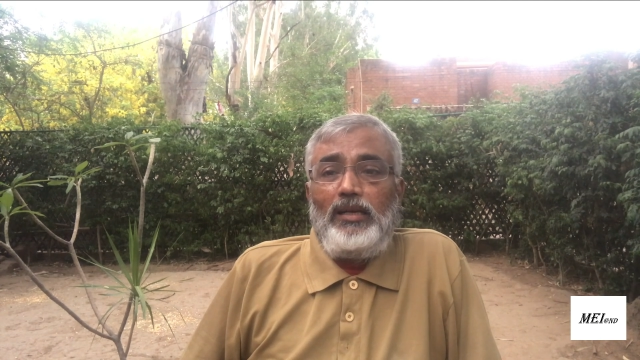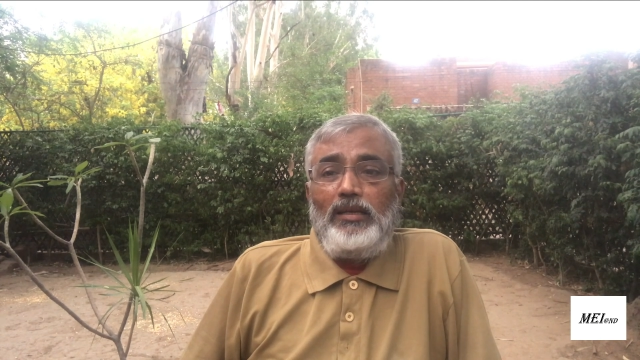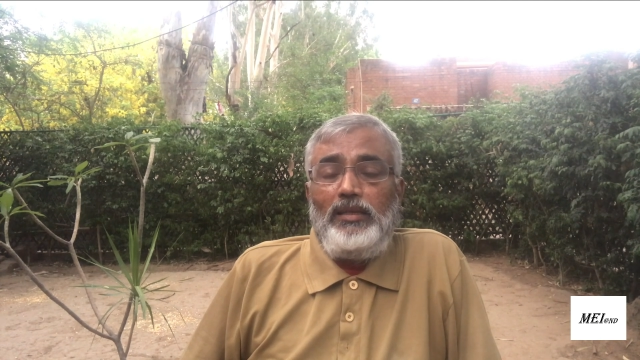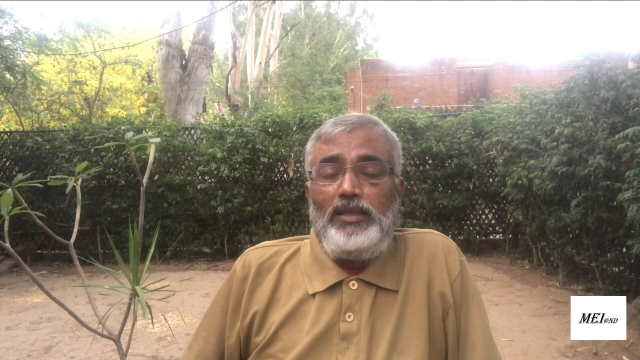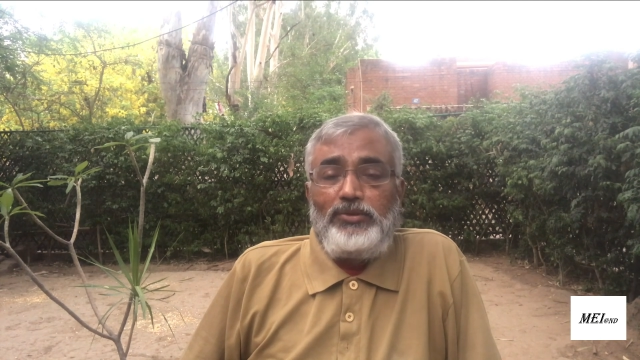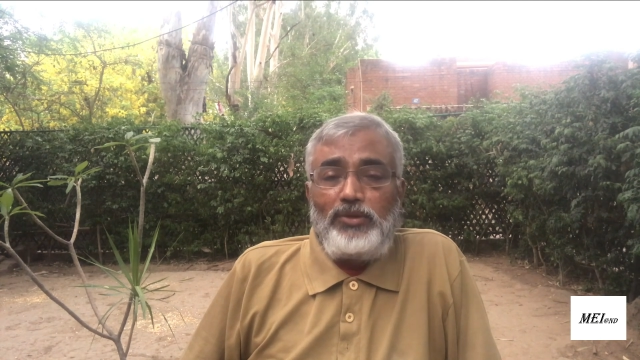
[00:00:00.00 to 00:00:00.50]

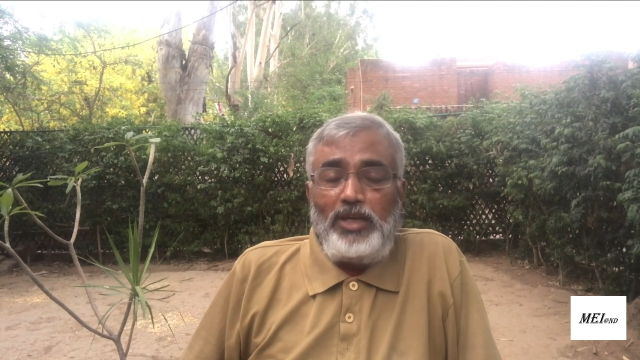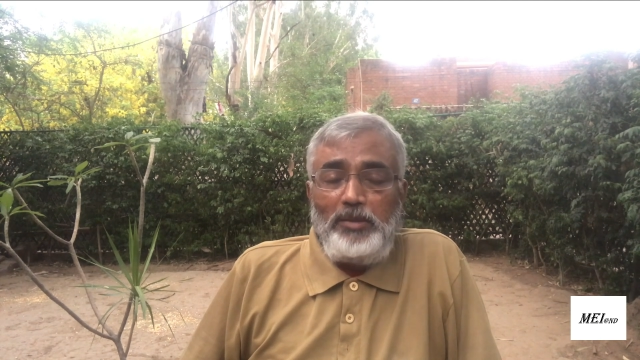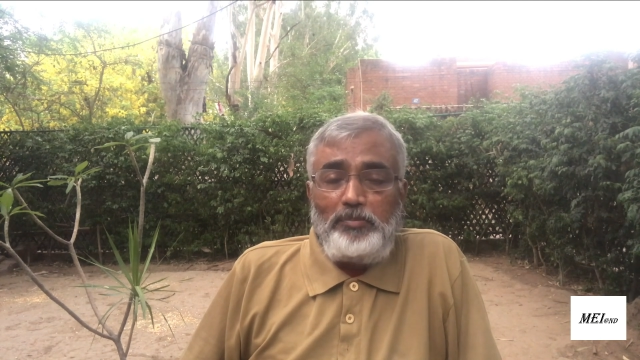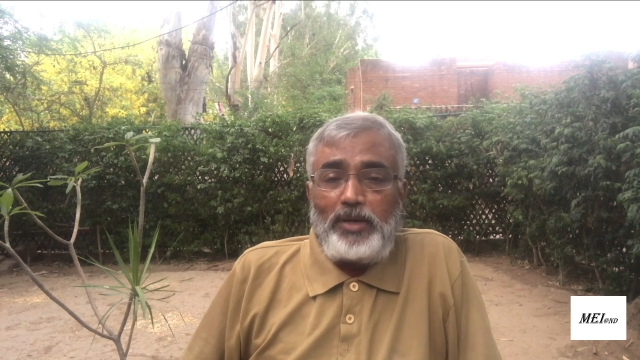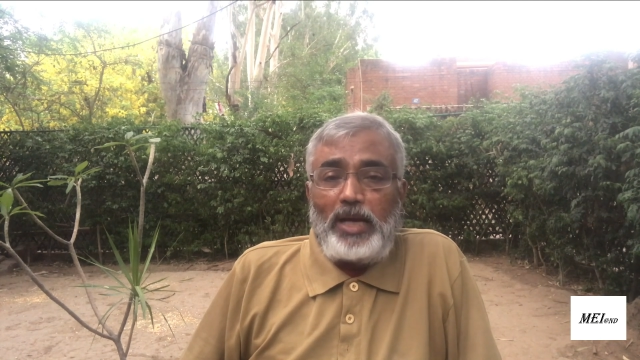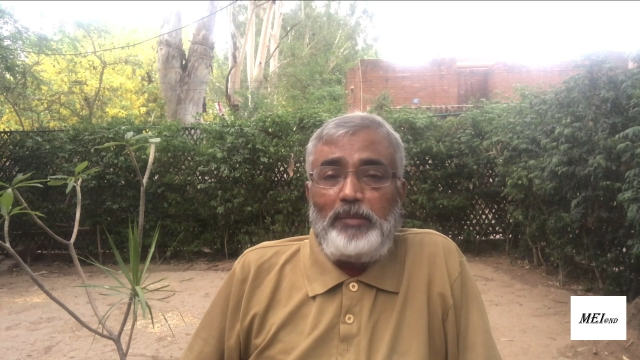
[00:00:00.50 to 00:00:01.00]
the Israeli
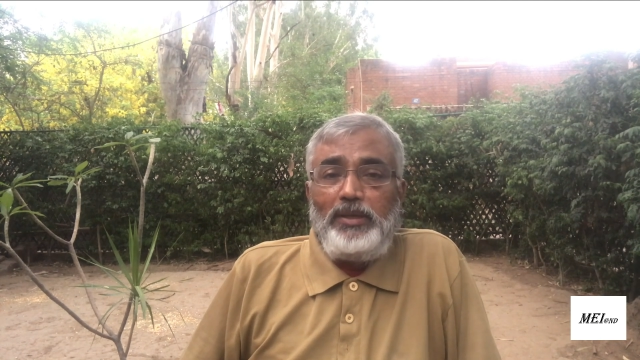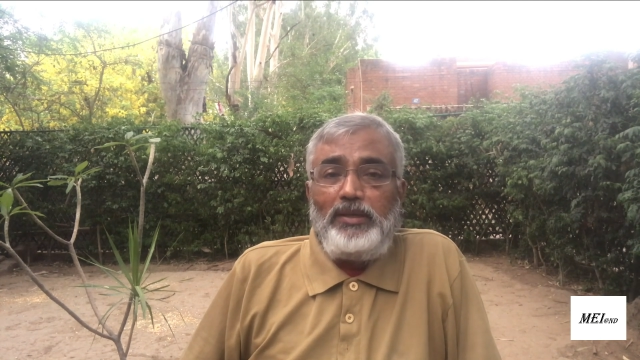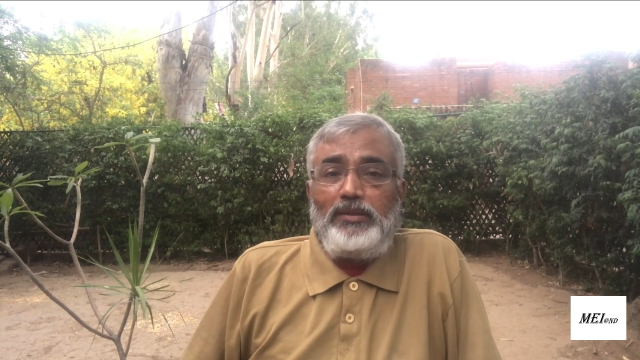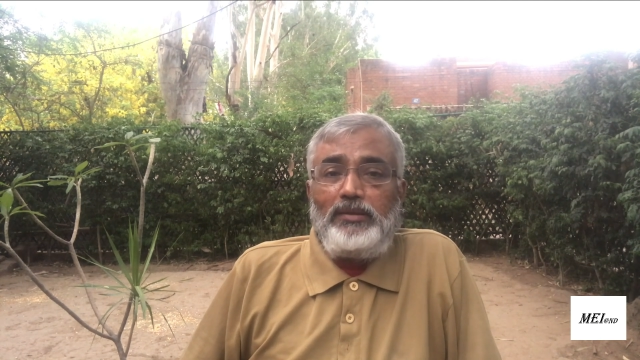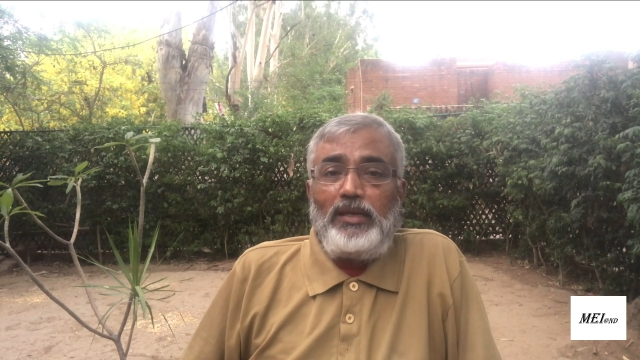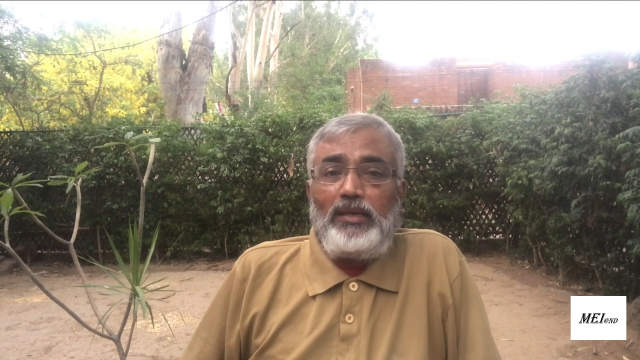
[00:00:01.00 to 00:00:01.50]
Prime
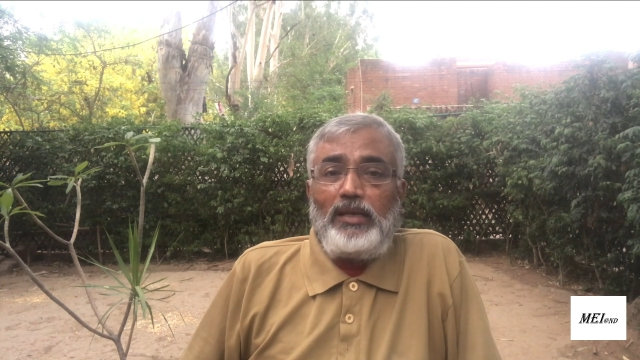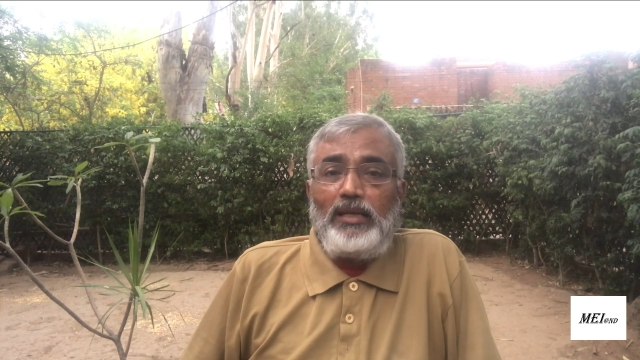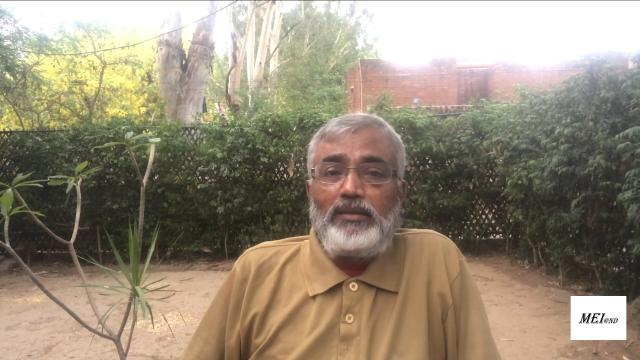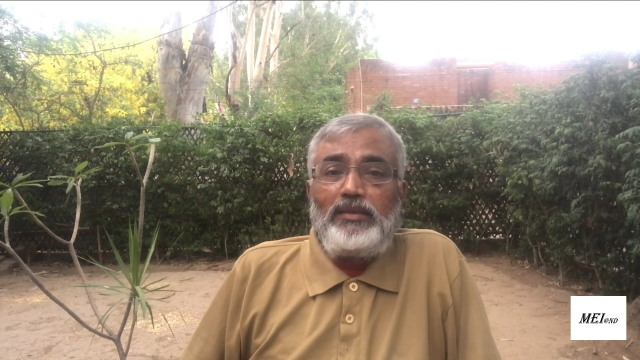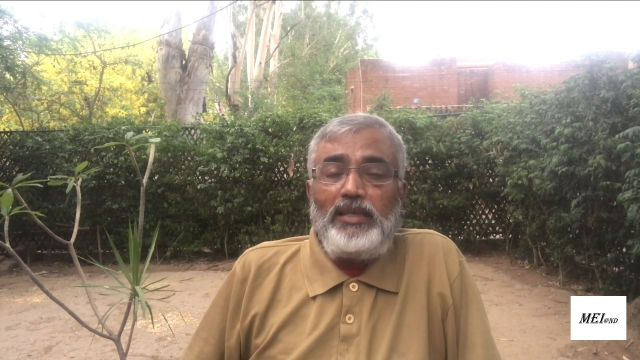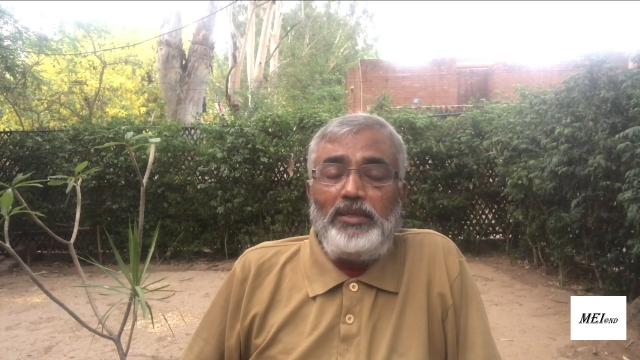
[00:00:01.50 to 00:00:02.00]
Minister has
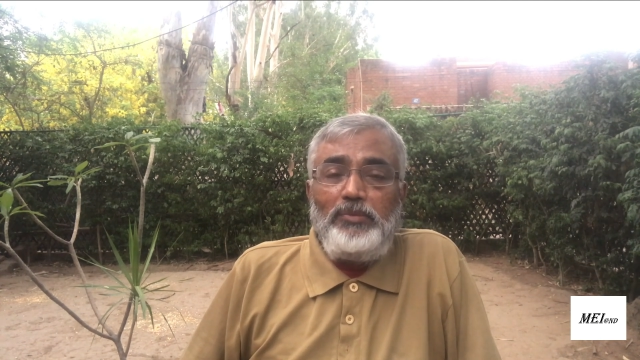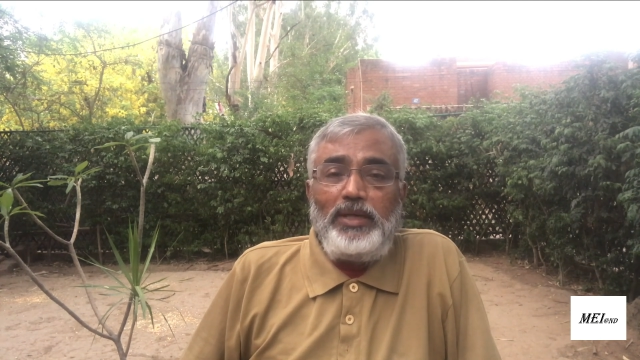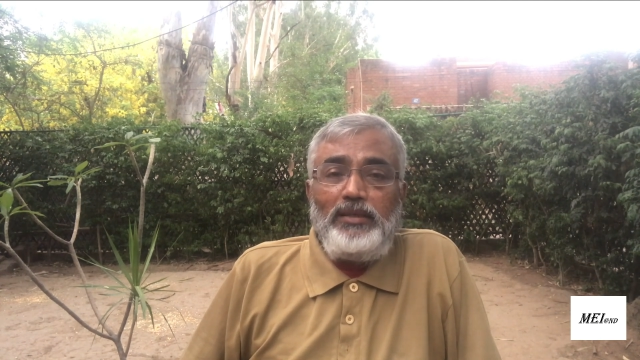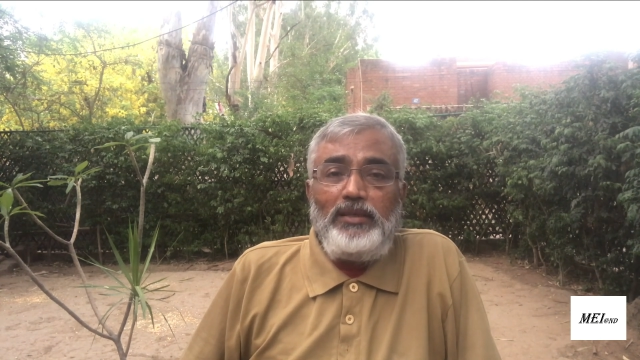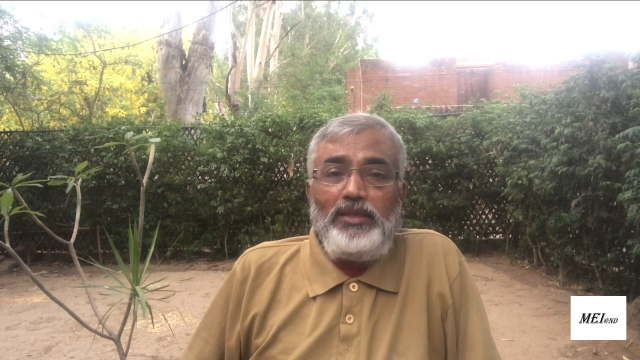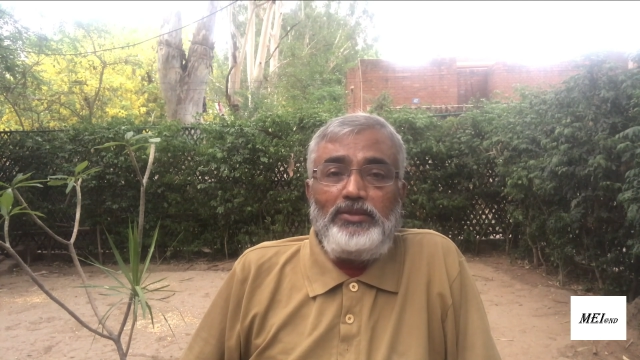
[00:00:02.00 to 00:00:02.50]

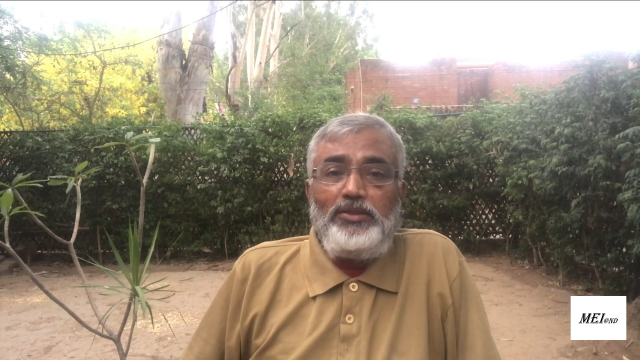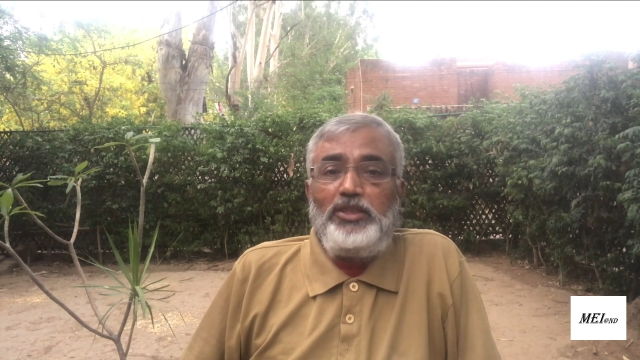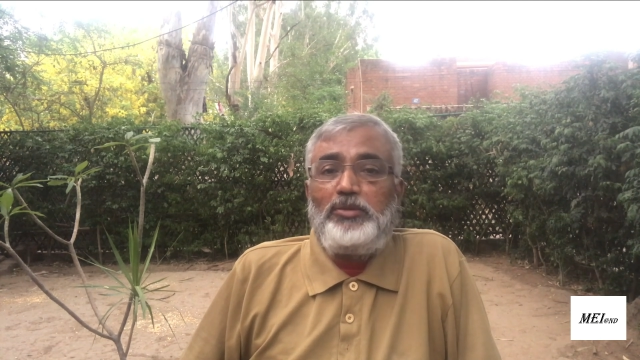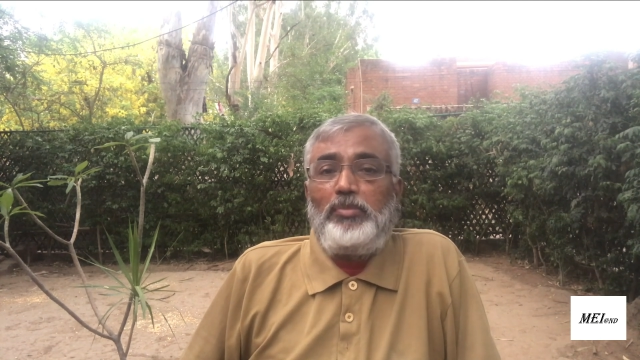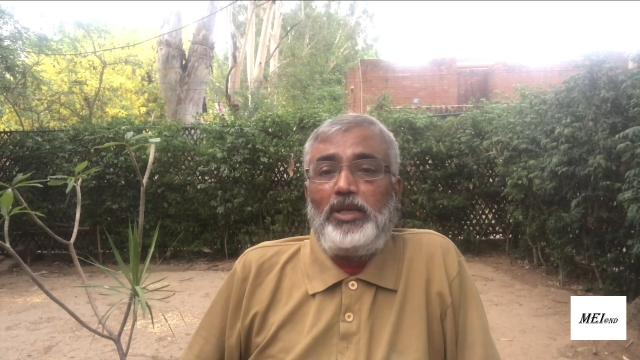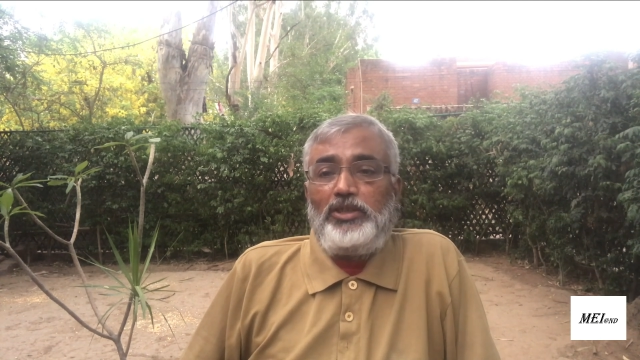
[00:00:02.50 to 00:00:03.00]
conveyed his
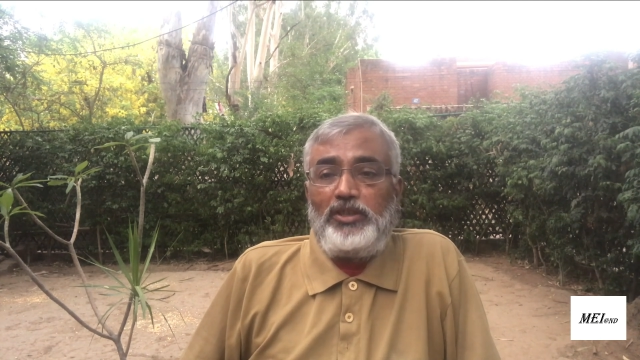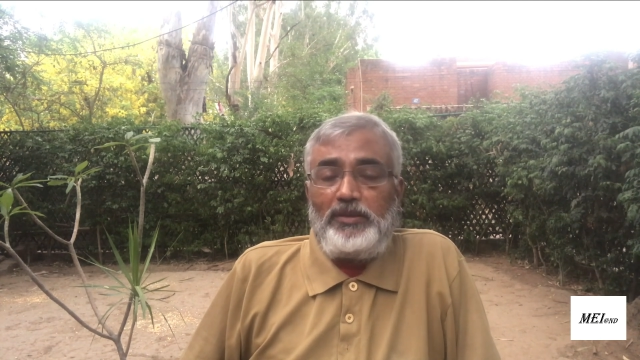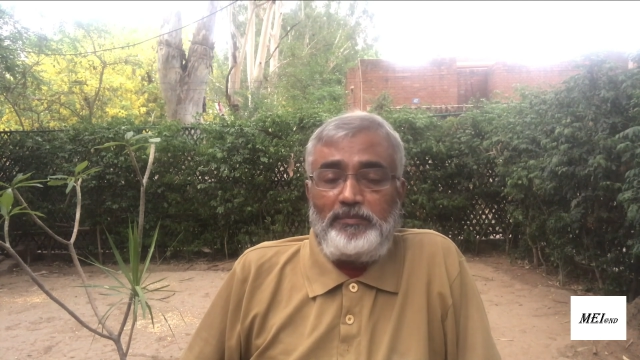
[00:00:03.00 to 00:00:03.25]
displeasure.